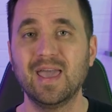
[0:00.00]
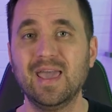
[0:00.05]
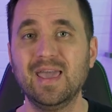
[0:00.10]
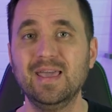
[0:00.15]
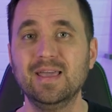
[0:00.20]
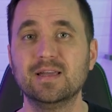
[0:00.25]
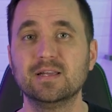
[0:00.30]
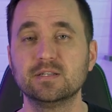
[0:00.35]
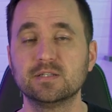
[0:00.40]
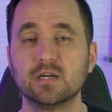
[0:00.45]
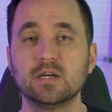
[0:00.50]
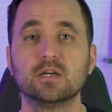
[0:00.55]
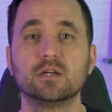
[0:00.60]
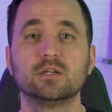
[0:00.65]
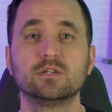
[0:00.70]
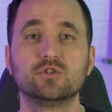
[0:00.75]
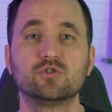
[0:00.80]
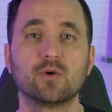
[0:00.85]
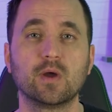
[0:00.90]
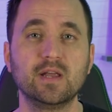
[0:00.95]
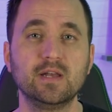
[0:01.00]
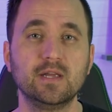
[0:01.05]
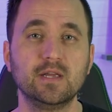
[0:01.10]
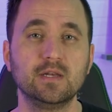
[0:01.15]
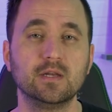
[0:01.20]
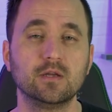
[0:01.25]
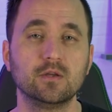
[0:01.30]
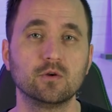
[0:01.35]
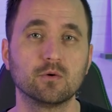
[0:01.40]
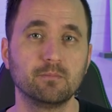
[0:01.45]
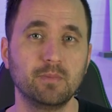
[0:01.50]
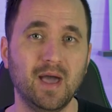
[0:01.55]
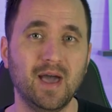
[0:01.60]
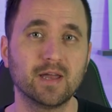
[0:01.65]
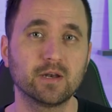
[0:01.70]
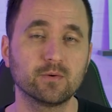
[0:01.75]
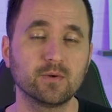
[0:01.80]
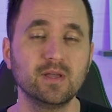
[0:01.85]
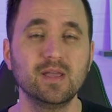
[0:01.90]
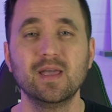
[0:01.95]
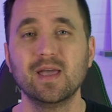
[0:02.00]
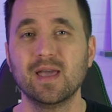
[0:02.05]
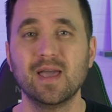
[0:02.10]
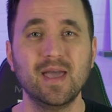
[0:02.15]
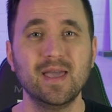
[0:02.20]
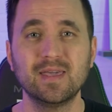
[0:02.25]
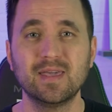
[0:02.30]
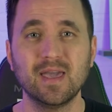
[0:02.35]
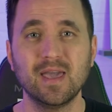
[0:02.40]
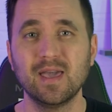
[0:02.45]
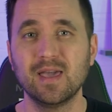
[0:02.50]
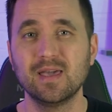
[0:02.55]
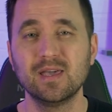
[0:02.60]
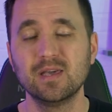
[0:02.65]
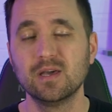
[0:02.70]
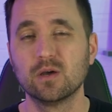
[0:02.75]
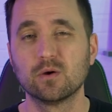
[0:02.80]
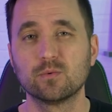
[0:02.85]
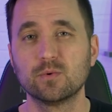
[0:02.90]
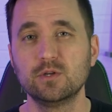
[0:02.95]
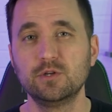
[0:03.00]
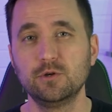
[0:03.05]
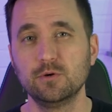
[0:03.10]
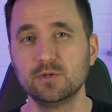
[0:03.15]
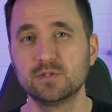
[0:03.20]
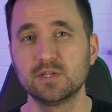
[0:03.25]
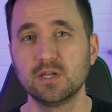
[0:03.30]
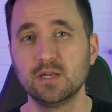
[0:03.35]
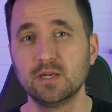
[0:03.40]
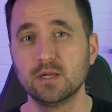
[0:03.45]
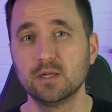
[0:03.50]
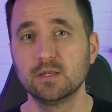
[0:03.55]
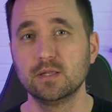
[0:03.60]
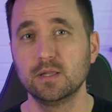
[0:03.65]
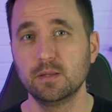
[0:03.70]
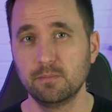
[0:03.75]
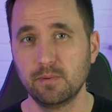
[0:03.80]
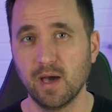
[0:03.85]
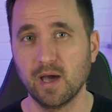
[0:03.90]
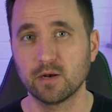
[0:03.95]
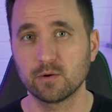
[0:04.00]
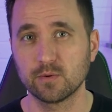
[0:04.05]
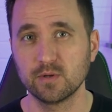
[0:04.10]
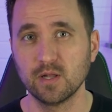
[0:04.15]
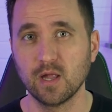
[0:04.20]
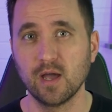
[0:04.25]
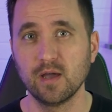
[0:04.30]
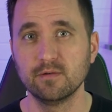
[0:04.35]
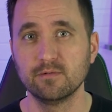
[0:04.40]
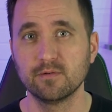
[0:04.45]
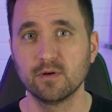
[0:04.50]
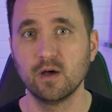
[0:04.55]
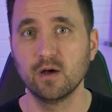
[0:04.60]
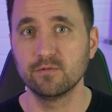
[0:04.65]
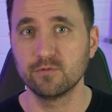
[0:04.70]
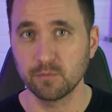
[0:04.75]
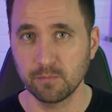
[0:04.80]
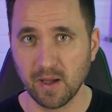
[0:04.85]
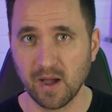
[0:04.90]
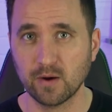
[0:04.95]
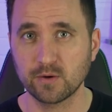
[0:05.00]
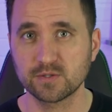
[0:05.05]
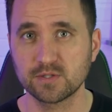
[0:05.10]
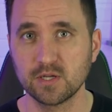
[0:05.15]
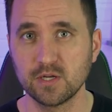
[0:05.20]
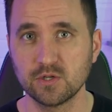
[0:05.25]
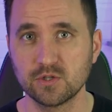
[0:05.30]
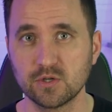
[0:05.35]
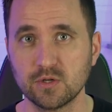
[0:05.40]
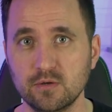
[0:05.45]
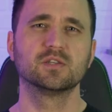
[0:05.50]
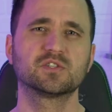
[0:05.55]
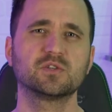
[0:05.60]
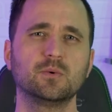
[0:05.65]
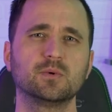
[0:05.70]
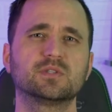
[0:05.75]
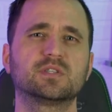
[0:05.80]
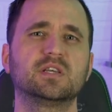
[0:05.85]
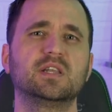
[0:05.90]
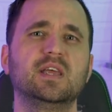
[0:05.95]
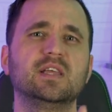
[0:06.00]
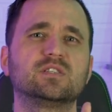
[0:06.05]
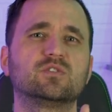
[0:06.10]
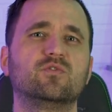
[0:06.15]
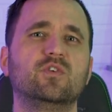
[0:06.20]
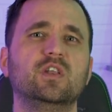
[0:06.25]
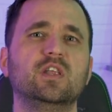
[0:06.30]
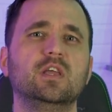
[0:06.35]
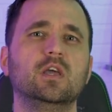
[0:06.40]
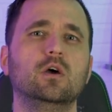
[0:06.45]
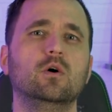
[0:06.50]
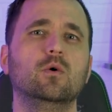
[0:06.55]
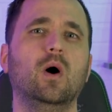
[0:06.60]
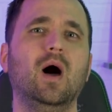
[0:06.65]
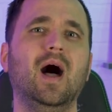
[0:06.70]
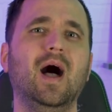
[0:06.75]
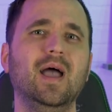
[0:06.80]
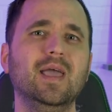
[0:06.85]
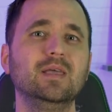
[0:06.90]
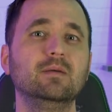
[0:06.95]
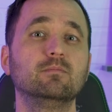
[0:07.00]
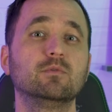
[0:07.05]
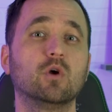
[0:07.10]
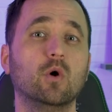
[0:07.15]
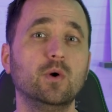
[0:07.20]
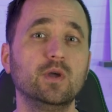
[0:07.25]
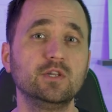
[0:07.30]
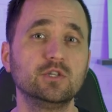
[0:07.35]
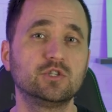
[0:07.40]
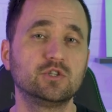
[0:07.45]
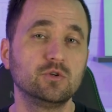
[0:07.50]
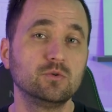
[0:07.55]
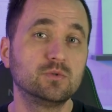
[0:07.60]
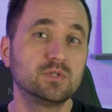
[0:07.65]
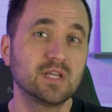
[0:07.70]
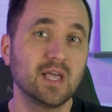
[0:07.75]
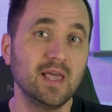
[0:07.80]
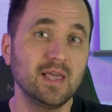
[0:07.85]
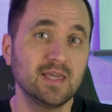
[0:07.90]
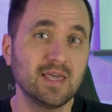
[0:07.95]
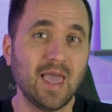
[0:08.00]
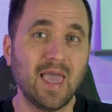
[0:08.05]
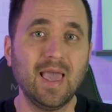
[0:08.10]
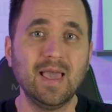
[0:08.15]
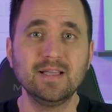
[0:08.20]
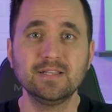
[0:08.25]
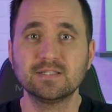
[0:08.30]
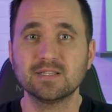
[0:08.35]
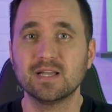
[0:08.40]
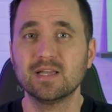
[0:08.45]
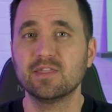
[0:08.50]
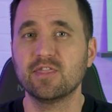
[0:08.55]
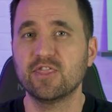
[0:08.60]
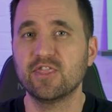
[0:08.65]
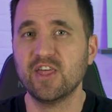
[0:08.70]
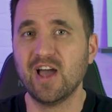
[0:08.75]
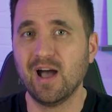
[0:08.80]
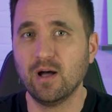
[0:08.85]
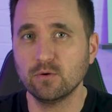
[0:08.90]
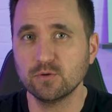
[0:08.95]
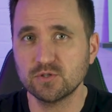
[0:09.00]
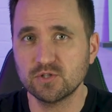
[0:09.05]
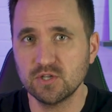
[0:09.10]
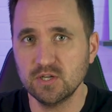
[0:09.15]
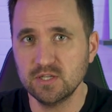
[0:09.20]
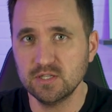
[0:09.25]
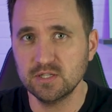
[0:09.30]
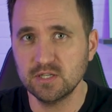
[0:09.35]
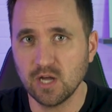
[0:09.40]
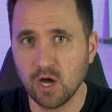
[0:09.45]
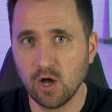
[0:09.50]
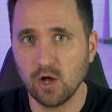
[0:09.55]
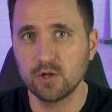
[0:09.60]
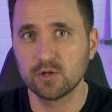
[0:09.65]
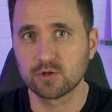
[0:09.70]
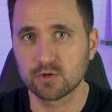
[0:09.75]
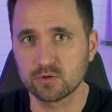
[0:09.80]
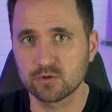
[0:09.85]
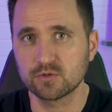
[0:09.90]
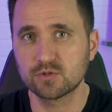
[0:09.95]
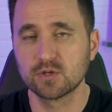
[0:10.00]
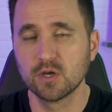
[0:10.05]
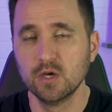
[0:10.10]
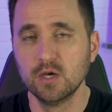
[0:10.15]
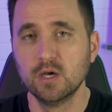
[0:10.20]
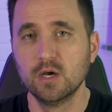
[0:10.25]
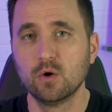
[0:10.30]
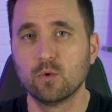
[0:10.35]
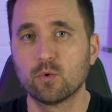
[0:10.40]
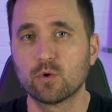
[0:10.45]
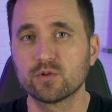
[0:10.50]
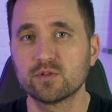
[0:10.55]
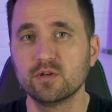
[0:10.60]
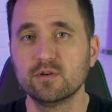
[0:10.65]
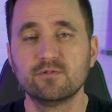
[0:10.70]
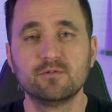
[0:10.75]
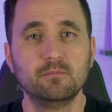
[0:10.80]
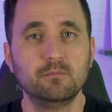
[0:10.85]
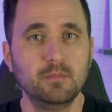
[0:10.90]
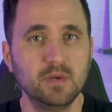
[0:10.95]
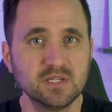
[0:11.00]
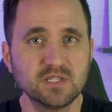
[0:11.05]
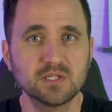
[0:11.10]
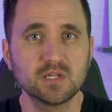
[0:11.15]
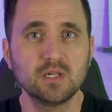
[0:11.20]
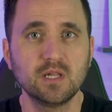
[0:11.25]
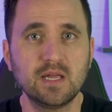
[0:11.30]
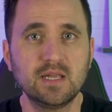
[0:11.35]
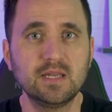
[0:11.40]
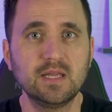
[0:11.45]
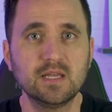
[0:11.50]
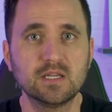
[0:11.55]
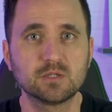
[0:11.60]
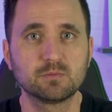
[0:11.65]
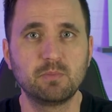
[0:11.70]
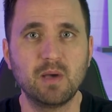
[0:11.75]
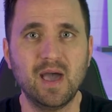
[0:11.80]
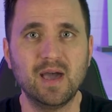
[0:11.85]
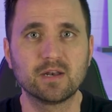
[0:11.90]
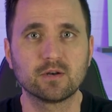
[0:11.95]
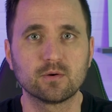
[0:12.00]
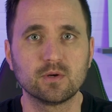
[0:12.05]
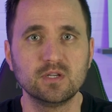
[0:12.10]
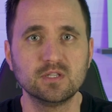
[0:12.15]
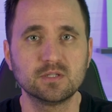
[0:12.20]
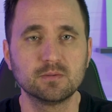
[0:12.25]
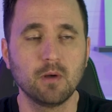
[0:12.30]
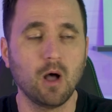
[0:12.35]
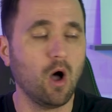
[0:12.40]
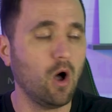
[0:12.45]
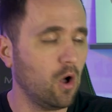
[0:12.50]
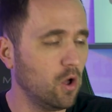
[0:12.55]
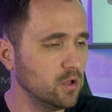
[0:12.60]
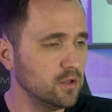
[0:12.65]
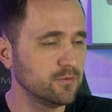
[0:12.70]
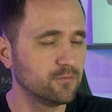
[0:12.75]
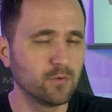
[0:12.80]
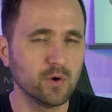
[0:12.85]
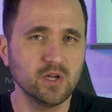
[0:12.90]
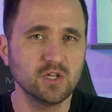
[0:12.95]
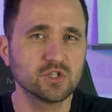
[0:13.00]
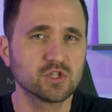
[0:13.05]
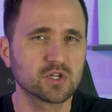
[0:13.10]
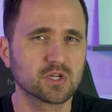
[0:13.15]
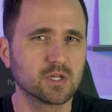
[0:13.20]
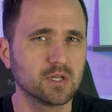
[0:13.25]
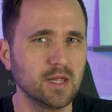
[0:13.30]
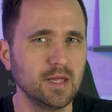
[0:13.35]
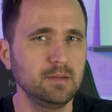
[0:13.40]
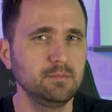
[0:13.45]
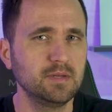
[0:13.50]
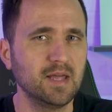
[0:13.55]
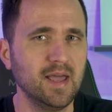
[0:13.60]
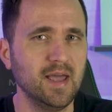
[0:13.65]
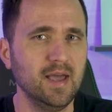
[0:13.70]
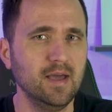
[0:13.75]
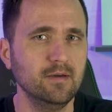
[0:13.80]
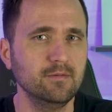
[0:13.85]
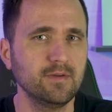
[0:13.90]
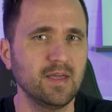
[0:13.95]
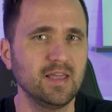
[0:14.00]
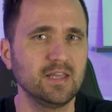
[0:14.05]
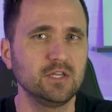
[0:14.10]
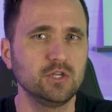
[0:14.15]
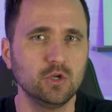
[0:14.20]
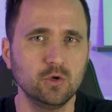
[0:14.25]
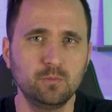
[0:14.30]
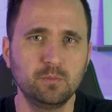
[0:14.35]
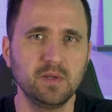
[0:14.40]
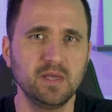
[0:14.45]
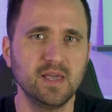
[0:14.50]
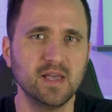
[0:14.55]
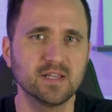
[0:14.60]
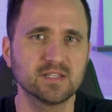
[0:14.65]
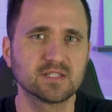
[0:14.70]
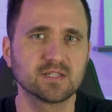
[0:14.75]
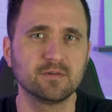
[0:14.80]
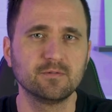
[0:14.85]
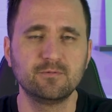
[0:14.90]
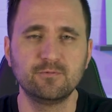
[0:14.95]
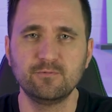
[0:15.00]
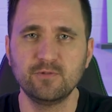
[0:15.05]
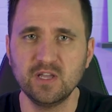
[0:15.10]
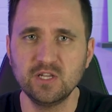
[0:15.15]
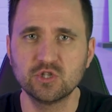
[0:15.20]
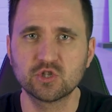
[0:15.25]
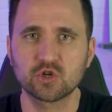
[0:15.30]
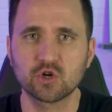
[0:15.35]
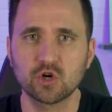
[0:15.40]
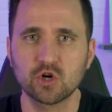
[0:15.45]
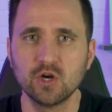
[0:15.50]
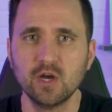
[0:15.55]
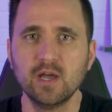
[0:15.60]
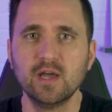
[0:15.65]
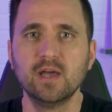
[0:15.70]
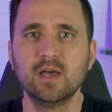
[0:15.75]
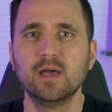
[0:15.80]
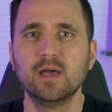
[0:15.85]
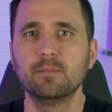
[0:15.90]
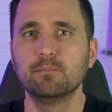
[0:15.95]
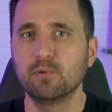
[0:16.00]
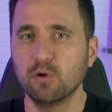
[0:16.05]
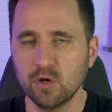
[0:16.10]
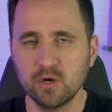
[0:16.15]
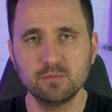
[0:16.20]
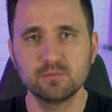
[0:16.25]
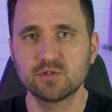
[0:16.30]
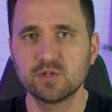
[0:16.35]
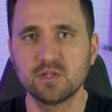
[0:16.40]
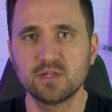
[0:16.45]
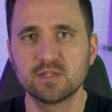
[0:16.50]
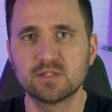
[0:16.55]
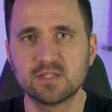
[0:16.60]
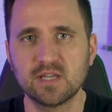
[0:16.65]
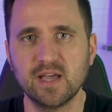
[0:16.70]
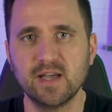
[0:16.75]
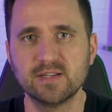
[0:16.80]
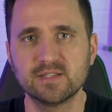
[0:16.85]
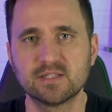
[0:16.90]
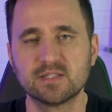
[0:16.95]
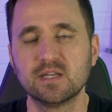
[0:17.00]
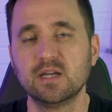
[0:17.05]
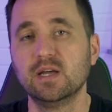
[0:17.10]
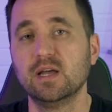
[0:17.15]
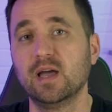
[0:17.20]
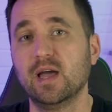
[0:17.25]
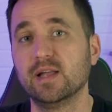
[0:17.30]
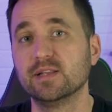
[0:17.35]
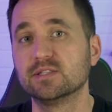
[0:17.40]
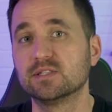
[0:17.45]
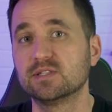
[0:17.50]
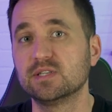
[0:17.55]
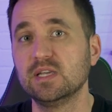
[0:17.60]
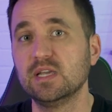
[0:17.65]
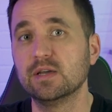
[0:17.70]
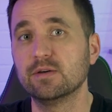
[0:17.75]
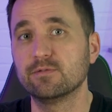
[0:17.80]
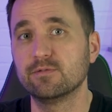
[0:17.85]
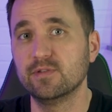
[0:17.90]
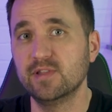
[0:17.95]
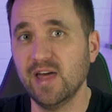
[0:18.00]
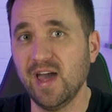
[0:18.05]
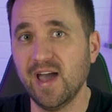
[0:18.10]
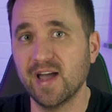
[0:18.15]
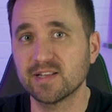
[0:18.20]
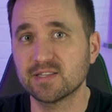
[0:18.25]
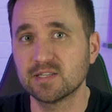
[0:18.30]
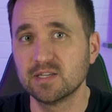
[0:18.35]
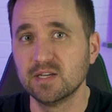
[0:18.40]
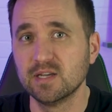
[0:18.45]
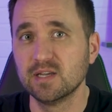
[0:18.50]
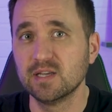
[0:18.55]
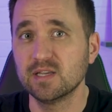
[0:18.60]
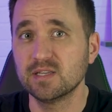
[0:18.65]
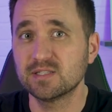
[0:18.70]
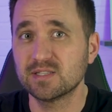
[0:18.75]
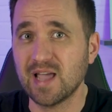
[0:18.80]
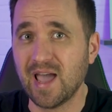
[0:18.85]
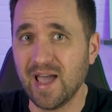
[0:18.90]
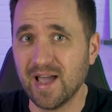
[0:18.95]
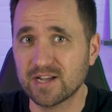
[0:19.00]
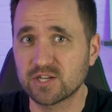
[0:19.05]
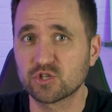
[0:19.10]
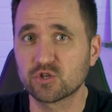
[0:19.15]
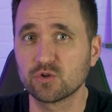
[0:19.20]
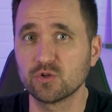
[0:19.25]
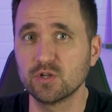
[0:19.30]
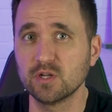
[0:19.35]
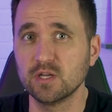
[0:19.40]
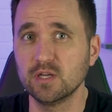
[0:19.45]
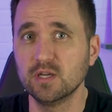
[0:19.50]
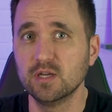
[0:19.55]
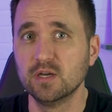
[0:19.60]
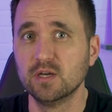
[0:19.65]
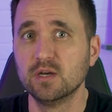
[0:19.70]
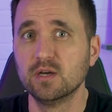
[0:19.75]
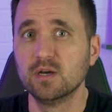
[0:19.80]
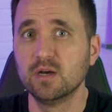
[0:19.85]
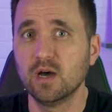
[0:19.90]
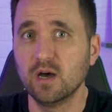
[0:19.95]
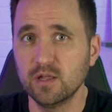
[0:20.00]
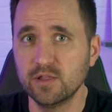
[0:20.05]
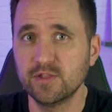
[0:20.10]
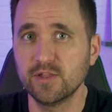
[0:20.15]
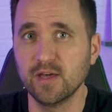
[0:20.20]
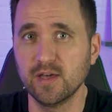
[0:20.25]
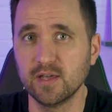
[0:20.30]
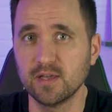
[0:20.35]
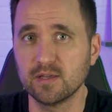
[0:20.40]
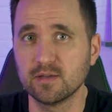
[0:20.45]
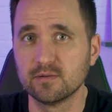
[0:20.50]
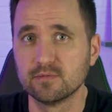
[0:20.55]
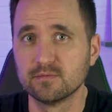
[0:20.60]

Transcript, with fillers: and draining your battery, aka reducing the battery life of your power station. So in today's video, I am going to take $8,000 worth of miscellaneous batteries, all of which claim to have a UPS feature, put them to the test and see if that is actually a thing.